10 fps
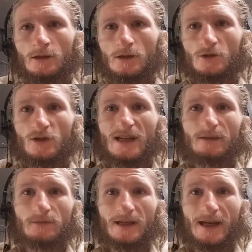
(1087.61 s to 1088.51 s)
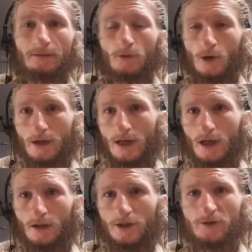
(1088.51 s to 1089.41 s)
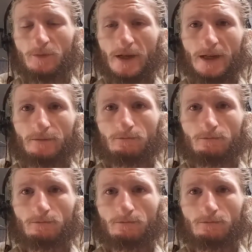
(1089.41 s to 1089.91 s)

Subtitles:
to attempt to get more knowledge, but